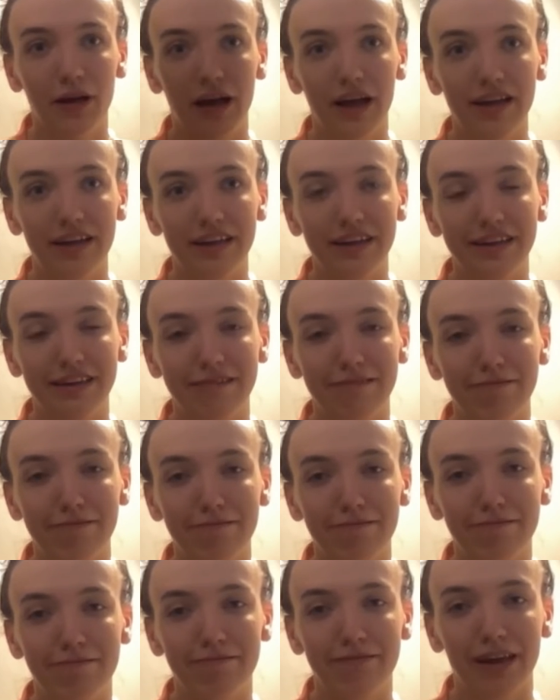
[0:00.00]
I didn't
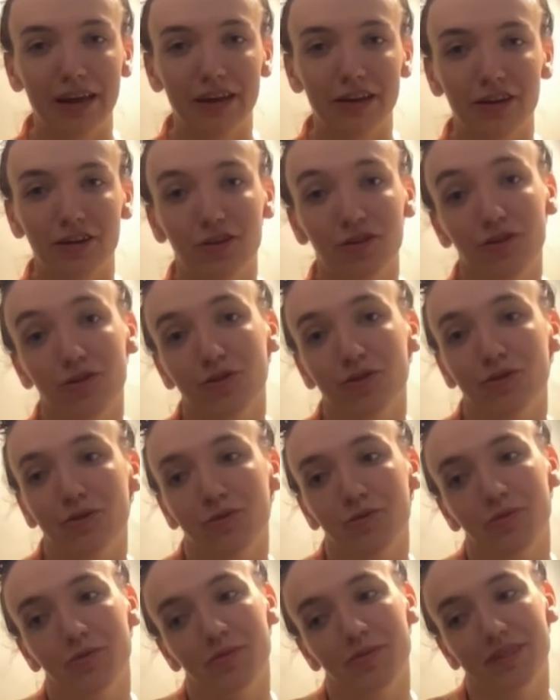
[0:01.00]
get to do
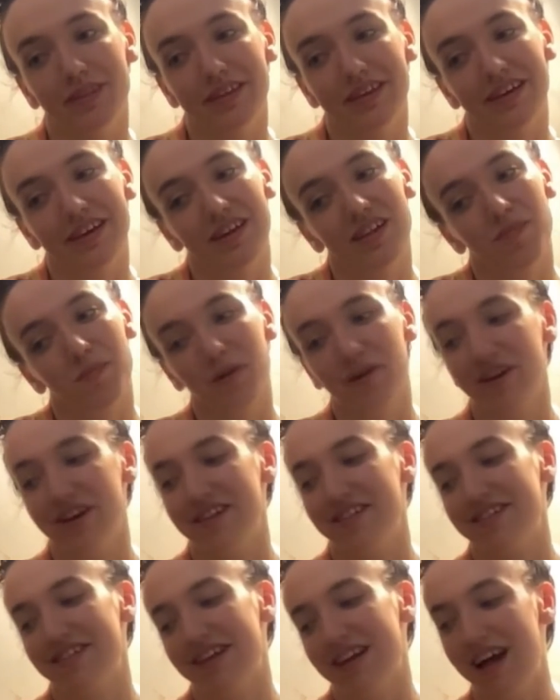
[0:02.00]
the
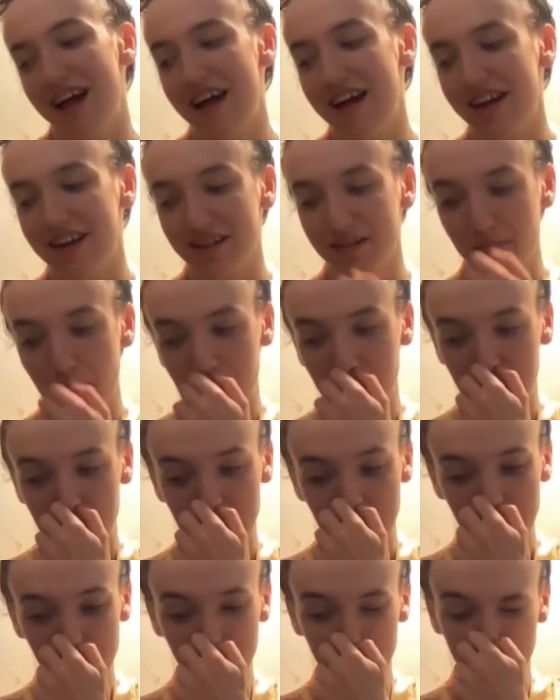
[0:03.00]
experience that I
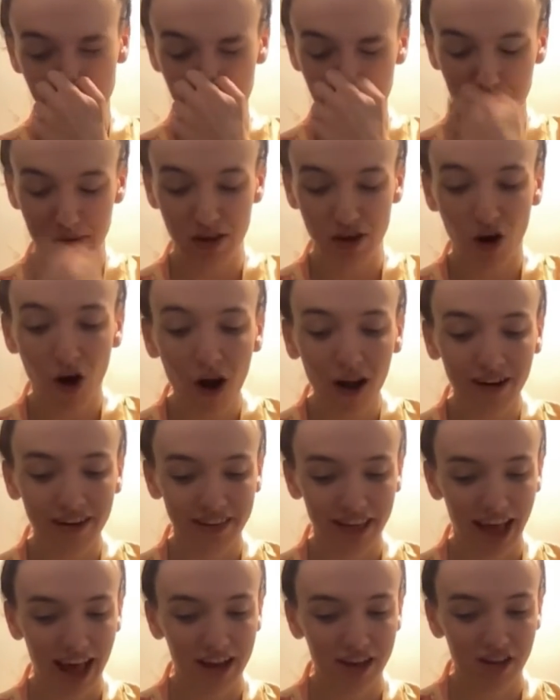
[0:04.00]
expected. But then beyond
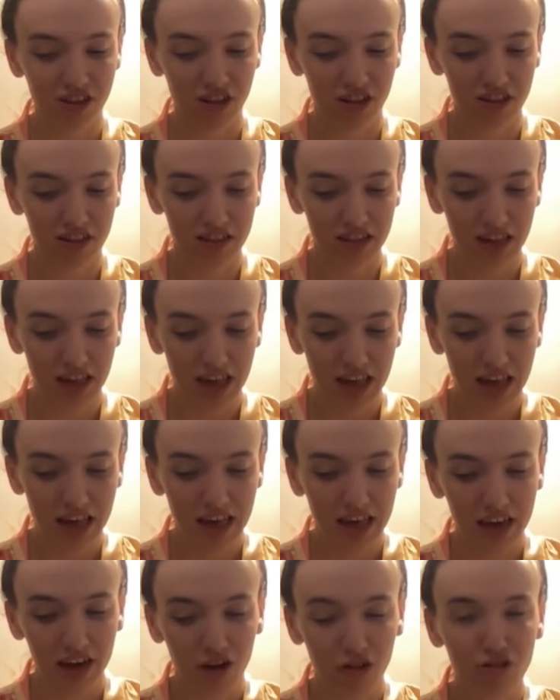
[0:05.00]
that, just
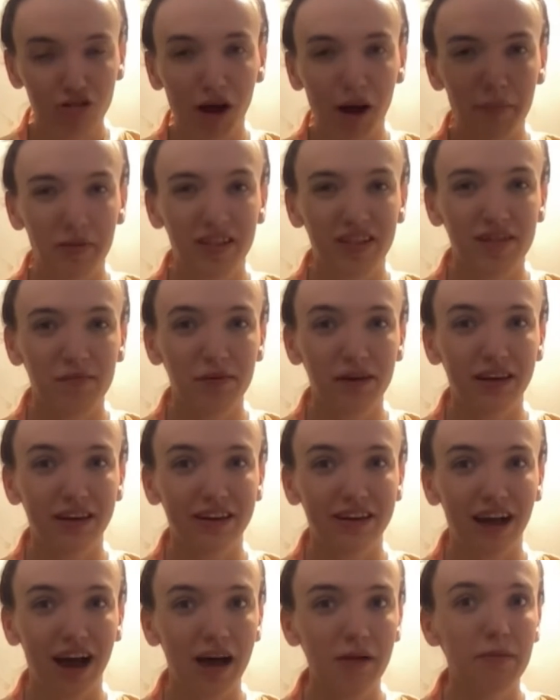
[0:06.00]
it also happens to be a
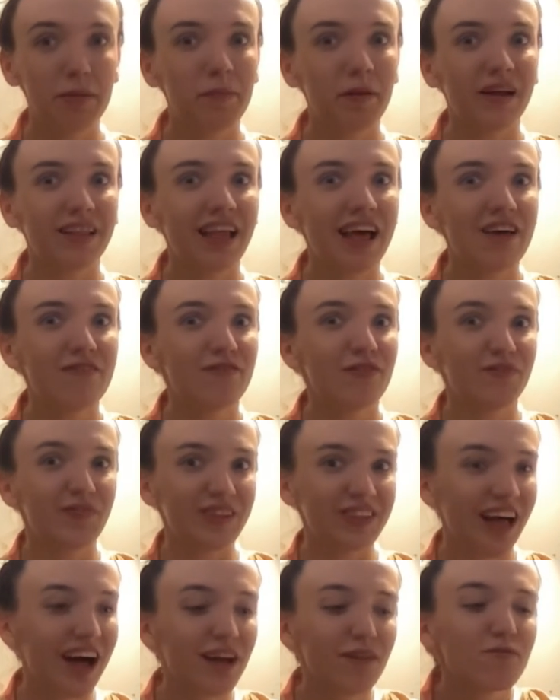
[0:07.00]
time in my life of a
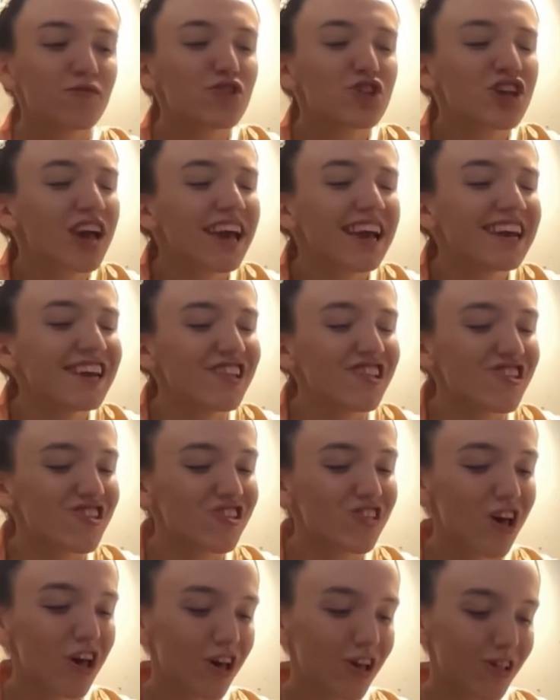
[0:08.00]
lot of
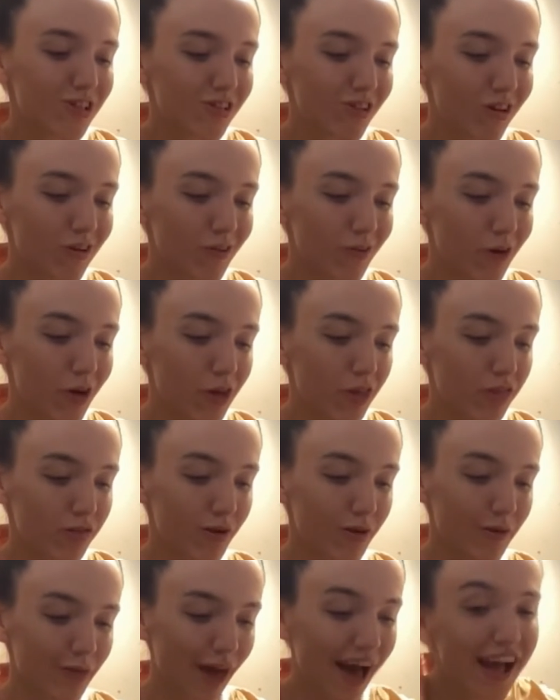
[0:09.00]
change. So
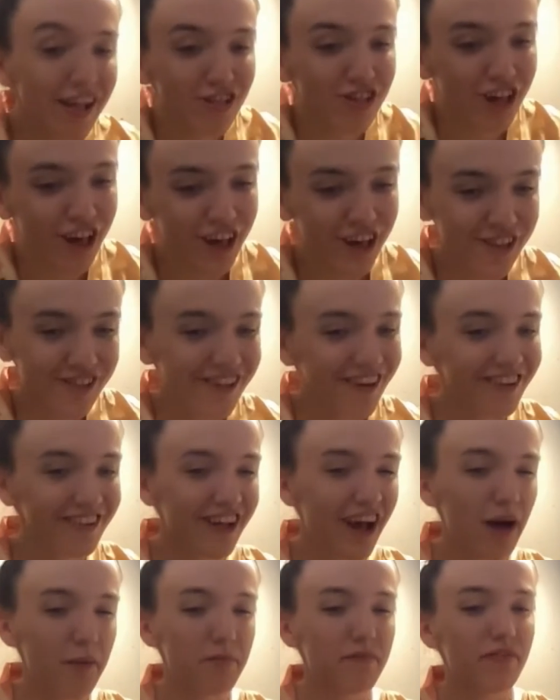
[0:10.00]
throw that change on
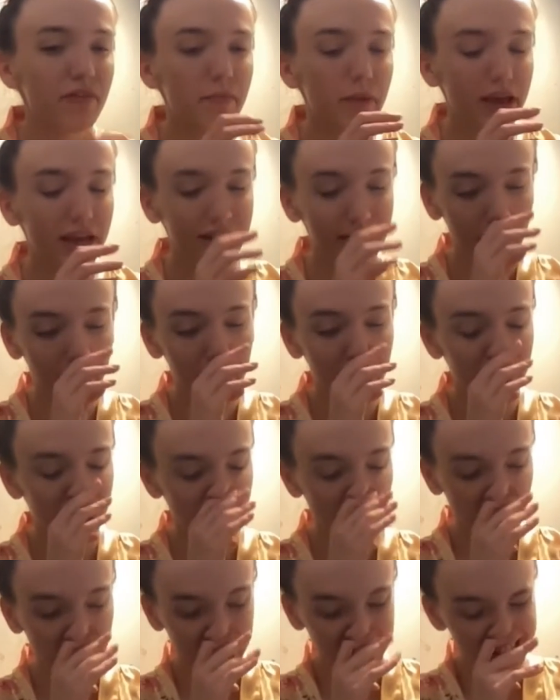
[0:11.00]
top of the pandemic
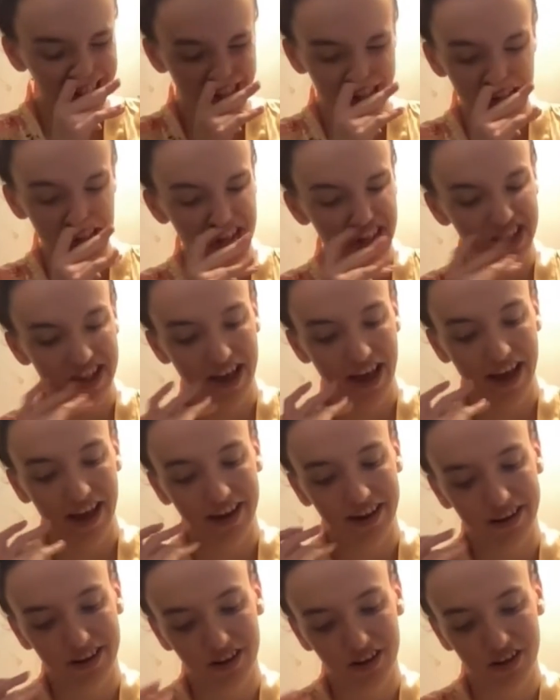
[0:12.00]
change and, and
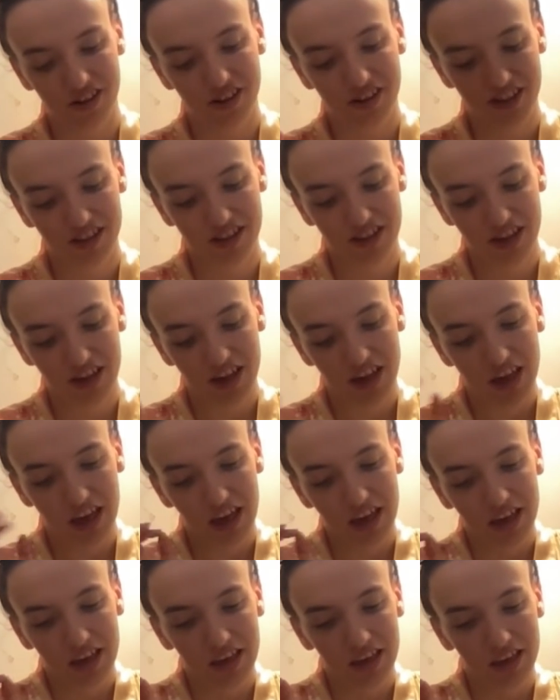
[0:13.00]
you just
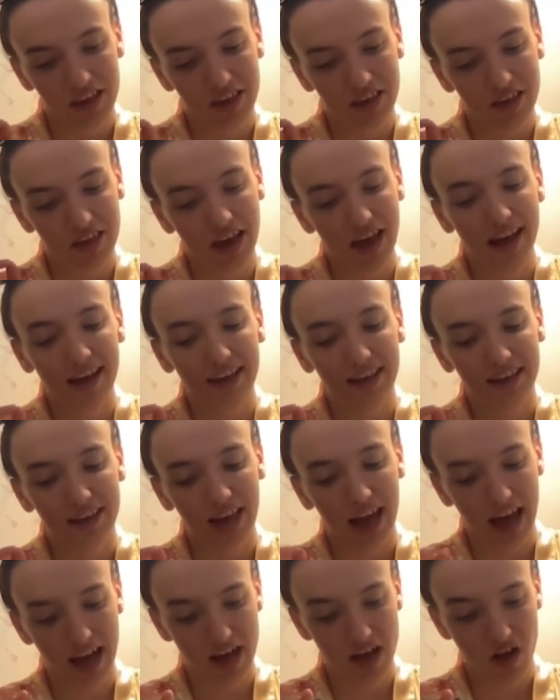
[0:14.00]
you get
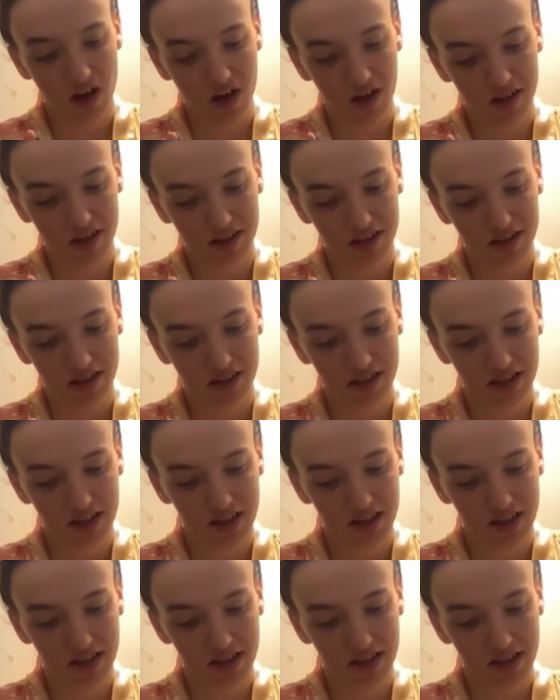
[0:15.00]
chaos.